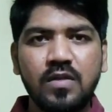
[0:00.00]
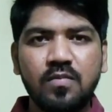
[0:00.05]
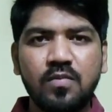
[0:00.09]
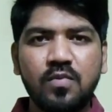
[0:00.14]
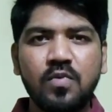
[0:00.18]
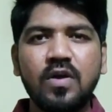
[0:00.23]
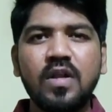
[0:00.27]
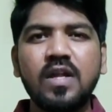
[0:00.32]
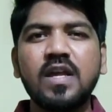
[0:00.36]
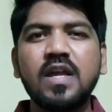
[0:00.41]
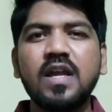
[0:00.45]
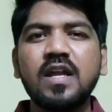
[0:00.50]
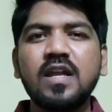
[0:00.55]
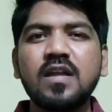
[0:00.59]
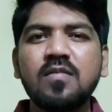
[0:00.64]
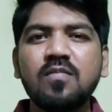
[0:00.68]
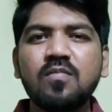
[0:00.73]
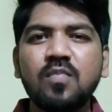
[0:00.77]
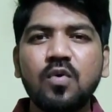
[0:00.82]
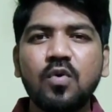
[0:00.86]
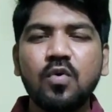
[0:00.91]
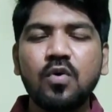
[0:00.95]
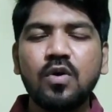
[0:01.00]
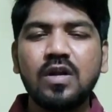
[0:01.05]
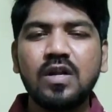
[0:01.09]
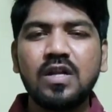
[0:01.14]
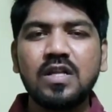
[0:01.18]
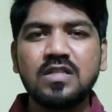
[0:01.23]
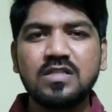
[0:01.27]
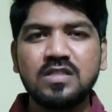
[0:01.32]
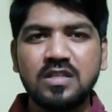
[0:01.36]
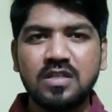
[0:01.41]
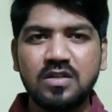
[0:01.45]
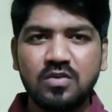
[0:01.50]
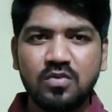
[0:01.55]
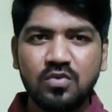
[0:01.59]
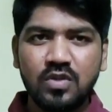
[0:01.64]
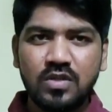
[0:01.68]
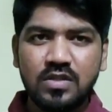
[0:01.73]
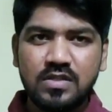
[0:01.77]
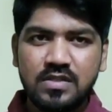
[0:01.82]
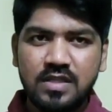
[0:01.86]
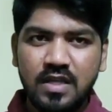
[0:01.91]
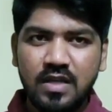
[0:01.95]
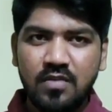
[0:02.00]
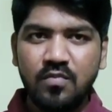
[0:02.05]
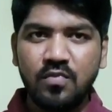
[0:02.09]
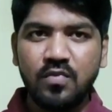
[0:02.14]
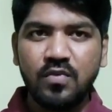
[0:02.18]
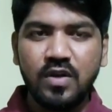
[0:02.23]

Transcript: if you are getting bored listening to the same